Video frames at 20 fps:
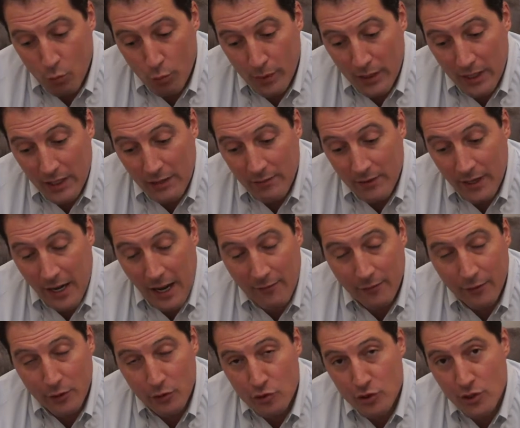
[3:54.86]
Even
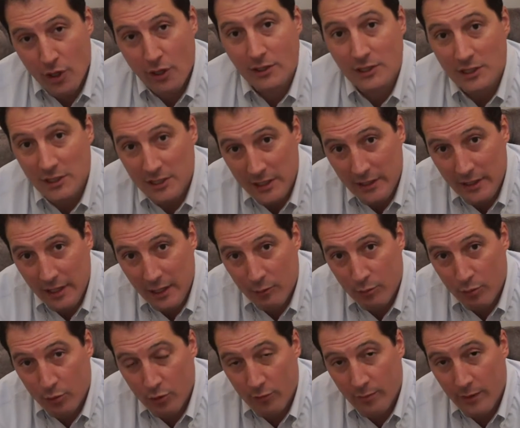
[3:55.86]
after you start to see that
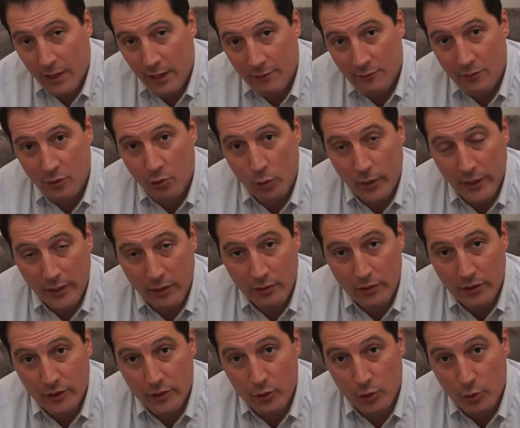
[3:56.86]
improvement after a week or
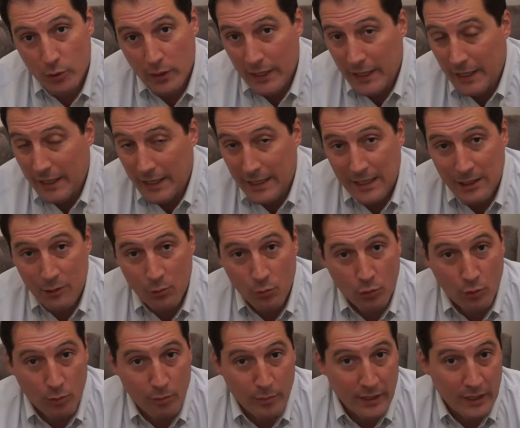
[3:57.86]
two, it
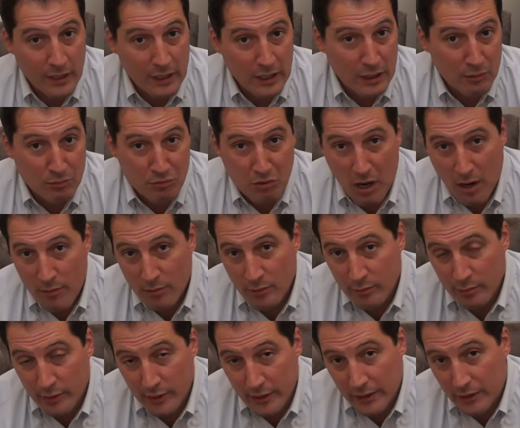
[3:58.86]
will be
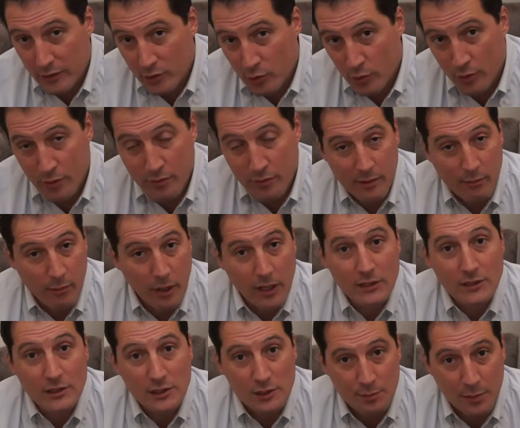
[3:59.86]
probably 2 or
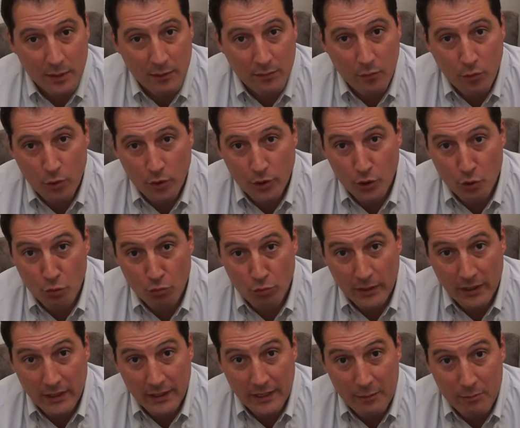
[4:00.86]
months before you're
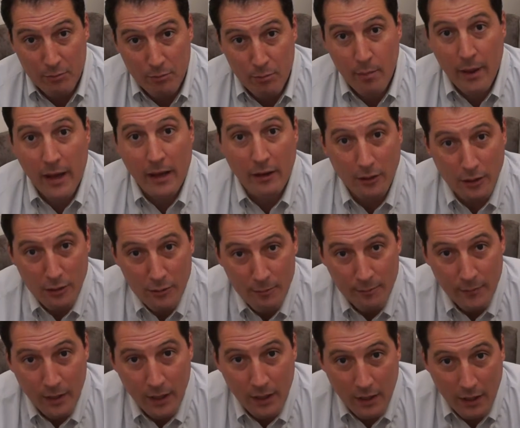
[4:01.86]
really better.
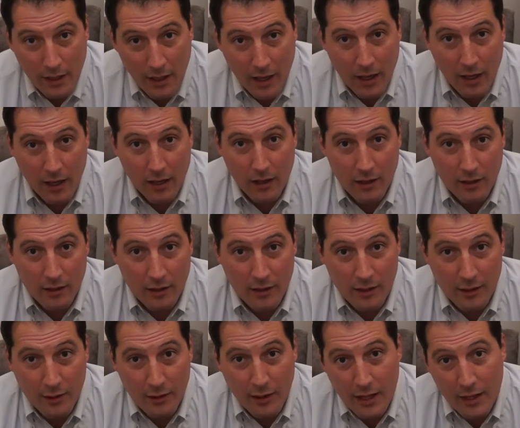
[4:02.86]

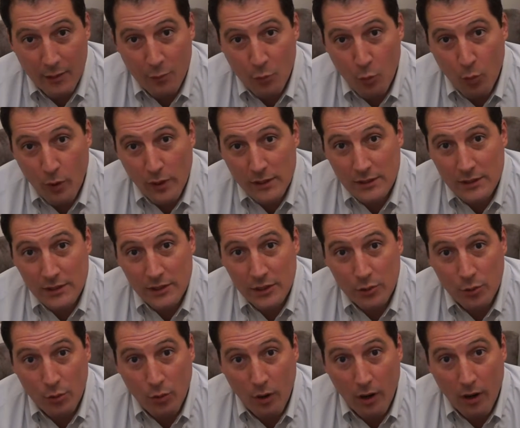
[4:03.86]
And then once
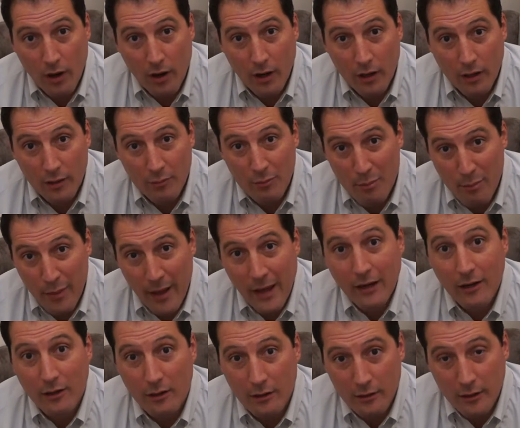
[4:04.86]
you are
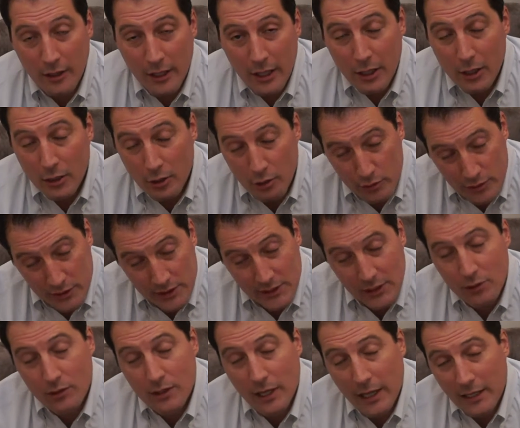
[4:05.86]
better, you'll
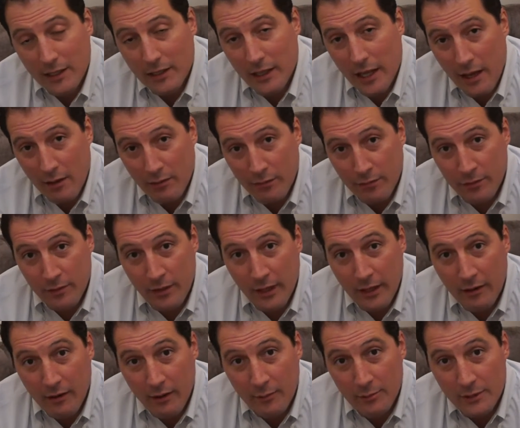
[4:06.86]
still likely have
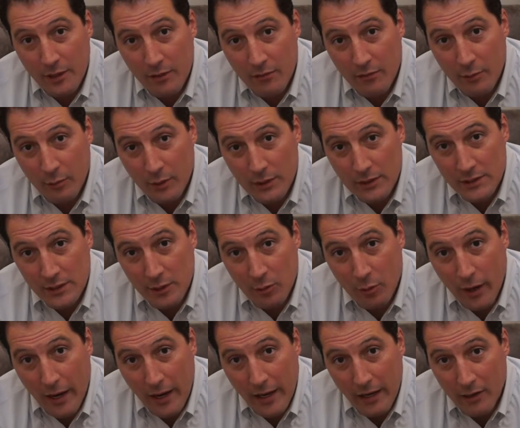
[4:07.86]
flare-ups every once in a
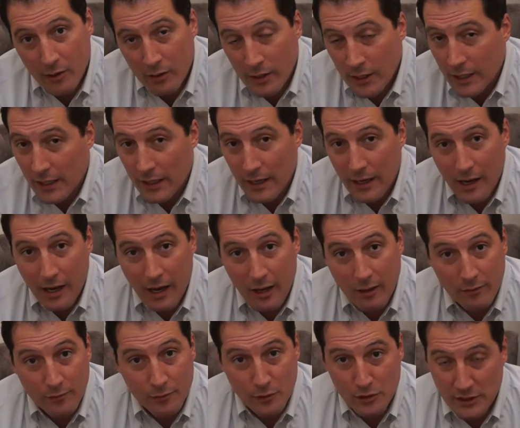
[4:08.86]
while
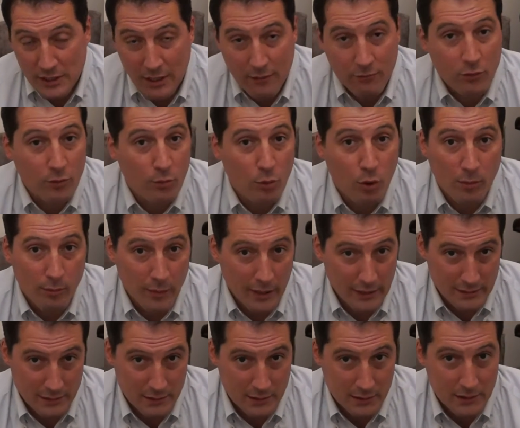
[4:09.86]
for several more
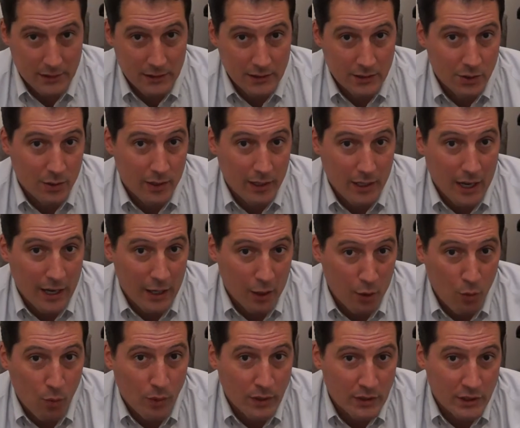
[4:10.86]
months. And so I
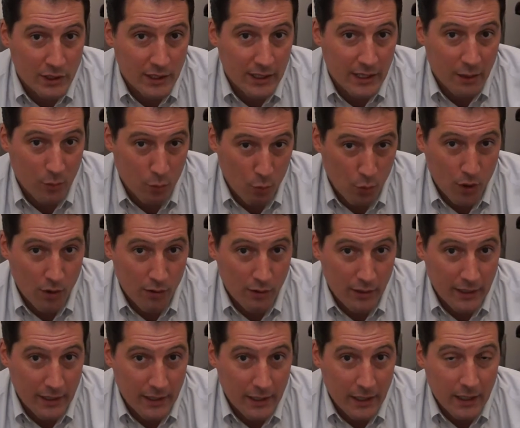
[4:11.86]
don't want you to get
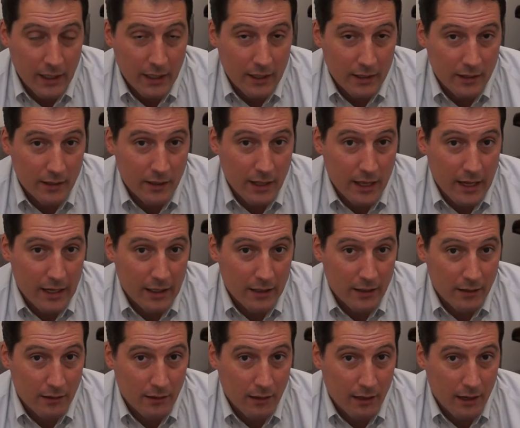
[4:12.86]
worried that